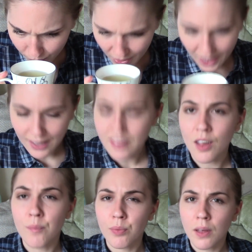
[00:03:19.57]
Yeah, it's
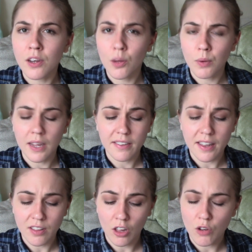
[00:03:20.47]
like, you know what it is?
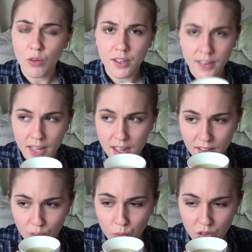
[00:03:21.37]
It's like a rice cake.
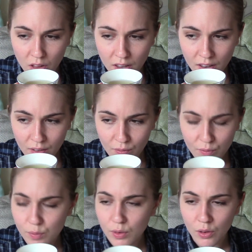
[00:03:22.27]
That's what it's like.
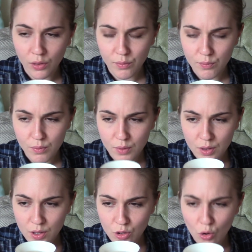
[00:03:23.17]

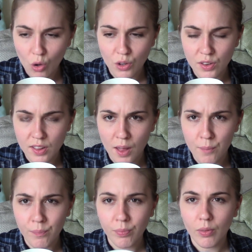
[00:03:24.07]
Not as
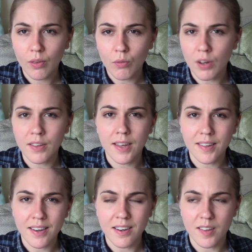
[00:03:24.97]
rice cakes,
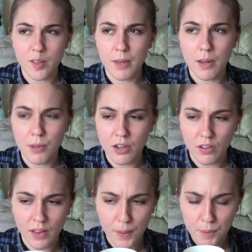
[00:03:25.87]
they tend to smell a bit,
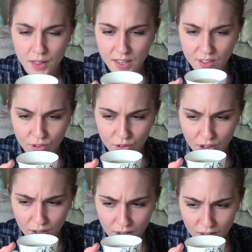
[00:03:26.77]
don't they? But these
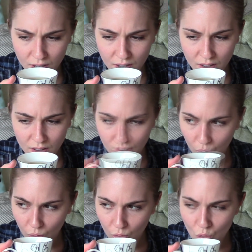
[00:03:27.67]
are
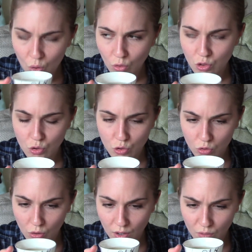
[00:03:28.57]
not too
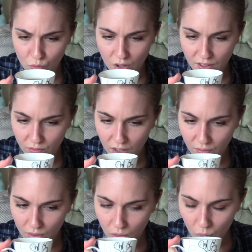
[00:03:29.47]
strong in rice
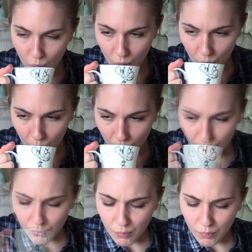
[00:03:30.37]
flavour.
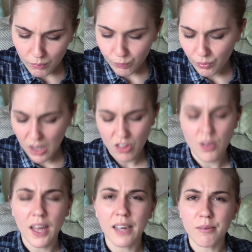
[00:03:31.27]
It's
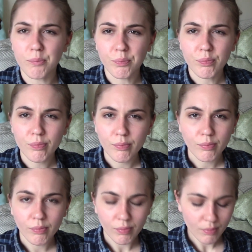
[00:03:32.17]
okay.
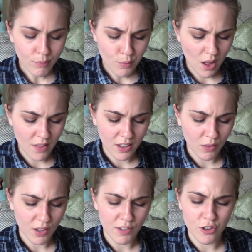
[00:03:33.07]
I think
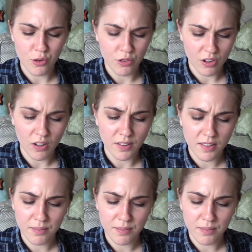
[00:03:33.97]
I'll give it 2 stars.